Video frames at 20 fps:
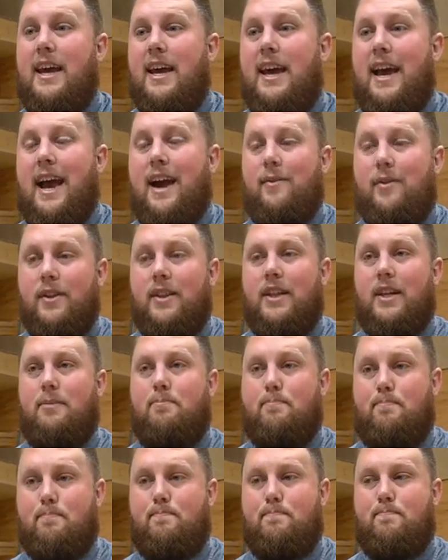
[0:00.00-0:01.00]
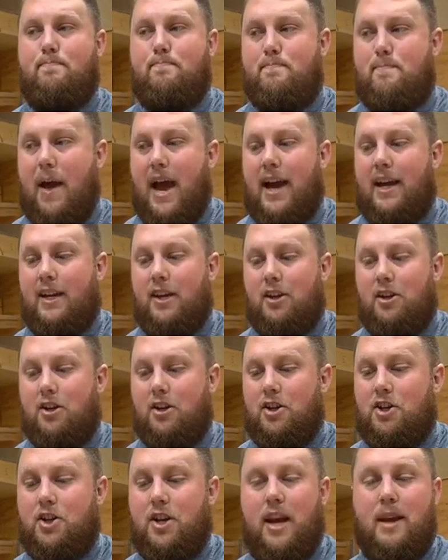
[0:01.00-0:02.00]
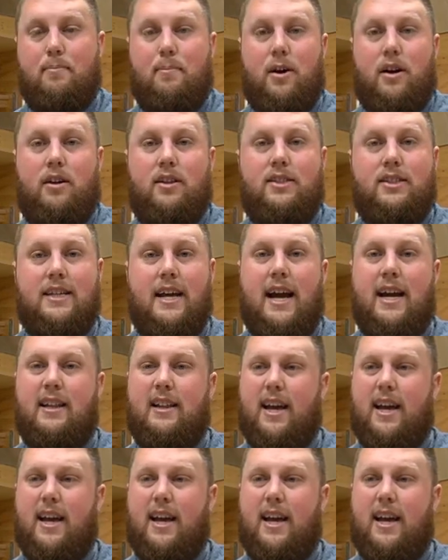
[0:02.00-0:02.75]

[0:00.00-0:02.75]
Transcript: everything back in good shape on our site.